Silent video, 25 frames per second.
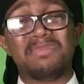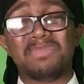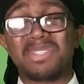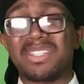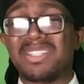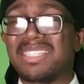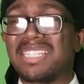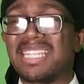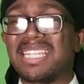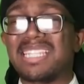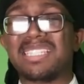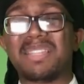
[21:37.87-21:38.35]
You
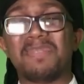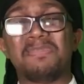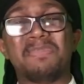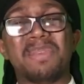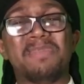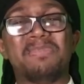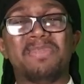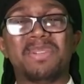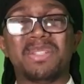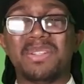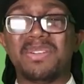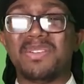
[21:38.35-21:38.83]
see some
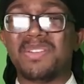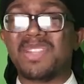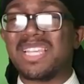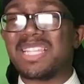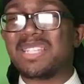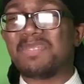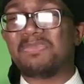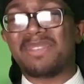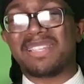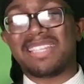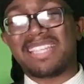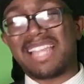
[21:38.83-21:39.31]
people do this.
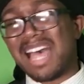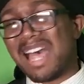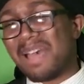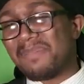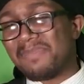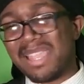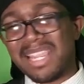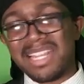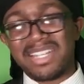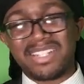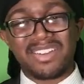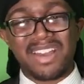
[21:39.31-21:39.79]

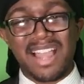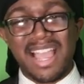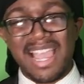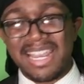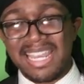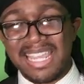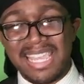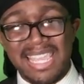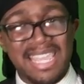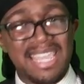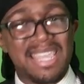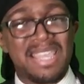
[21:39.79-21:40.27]
Madame tried
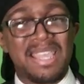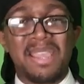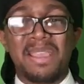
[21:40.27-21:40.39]
it,